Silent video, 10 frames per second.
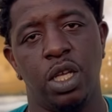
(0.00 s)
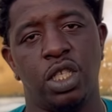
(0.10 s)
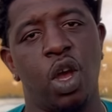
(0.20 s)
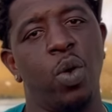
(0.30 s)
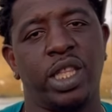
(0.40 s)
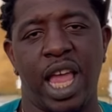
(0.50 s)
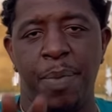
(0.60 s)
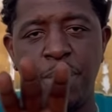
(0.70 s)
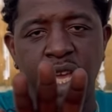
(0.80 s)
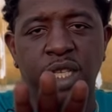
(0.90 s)
So with
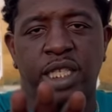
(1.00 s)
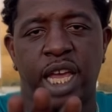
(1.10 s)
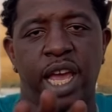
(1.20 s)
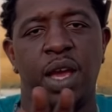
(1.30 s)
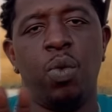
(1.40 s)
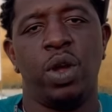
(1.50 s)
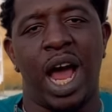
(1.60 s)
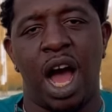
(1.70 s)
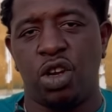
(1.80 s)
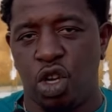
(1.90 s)
that being said, with
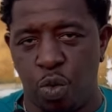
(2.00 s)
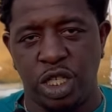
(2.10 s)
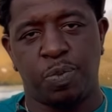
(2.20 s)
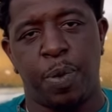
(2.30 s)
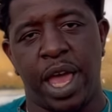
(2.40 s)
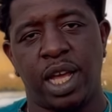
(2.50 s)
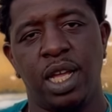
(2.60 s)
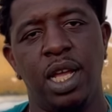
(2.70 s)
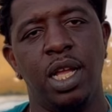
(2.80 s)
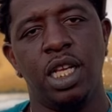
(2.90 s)
all due respect,
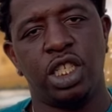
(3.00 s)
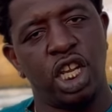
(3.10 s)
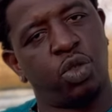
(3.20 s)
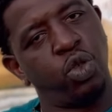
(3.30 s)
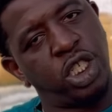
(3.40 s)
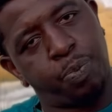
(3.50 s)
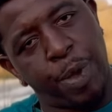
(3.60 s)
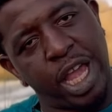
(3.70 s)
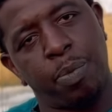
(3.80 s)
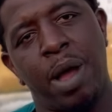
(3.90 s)
just
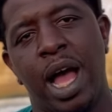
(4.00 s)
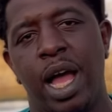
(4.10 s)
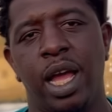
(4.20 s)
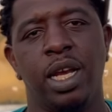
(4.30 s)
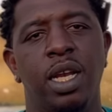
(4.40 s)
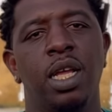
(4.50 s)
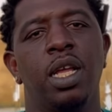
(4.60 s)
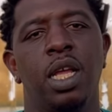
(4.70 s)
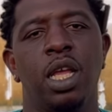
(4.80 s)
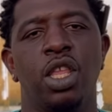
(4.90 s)
respect mine.
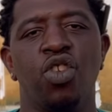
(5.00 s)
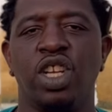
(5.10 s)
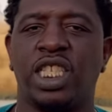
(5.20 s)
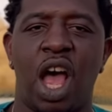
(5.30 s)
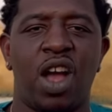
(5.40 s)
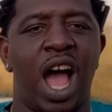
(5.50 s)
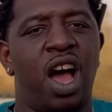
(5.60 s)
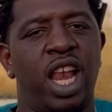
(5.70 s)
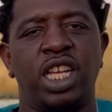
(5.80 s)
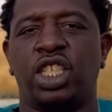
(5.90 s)
You can talk
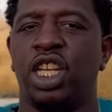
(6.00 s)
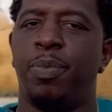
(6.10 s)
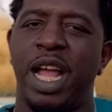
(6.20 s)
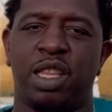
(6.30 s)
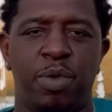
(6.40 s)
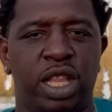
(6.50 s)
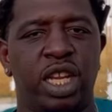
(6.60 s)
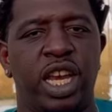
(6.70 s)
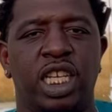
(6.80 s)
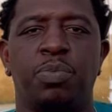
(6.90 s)
all that shit about the other
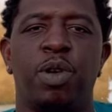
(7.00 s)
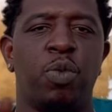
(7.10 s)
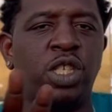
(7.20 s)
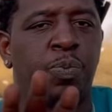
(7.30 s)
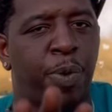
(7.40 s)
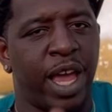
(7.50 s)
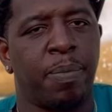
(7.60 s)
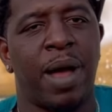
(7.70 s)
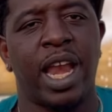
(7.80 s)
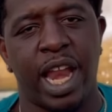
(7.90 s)
niggas, but respect
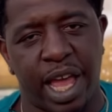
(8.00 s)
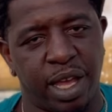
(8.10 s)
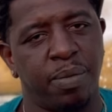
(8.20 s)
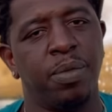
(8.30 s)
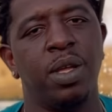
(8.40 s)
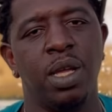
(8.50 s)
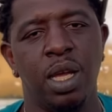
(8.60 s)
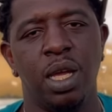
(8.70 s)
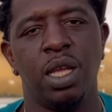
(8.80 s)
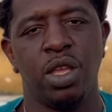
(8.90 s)
my name.
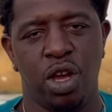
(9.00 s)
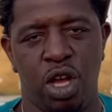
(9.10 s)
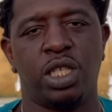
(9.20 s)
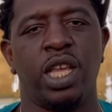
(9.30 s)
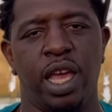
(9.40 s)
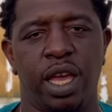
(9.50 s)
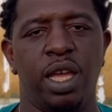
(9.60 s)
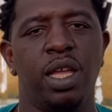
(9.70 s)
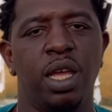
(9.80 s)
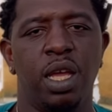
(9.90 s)
You know what I'm saying?
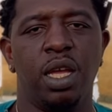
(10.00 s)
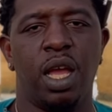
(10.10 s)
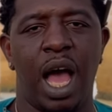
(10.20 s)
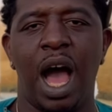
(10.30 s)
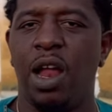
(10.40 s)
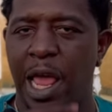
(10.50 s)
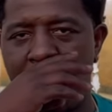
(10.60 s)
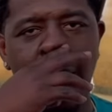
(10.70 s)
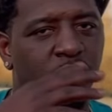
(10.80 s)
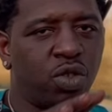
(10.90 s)
All that
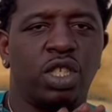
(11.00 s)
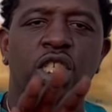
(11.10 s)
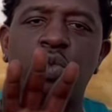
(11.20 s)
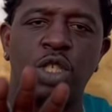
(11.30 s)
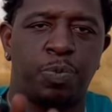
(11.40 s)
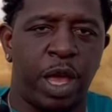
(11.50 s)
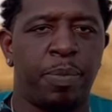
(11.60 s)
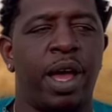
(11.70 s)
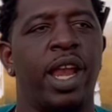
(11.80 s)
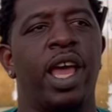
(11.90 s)
extra, just respect
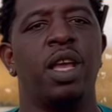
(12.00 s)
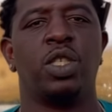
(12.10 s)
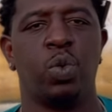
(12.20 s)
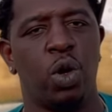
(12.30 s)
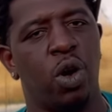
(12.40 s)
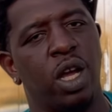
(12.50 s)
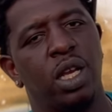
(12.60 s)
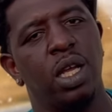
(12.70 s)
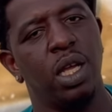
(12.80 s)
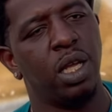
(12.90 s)
my name, sweetheart.
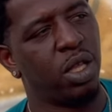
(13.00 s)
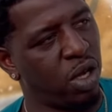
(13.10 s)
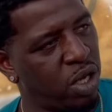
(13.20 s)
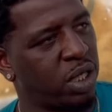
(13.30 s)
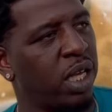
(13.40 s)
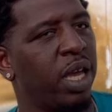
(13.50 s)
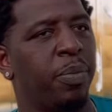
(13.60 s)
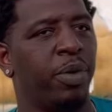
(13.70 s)
You know what I'm saying?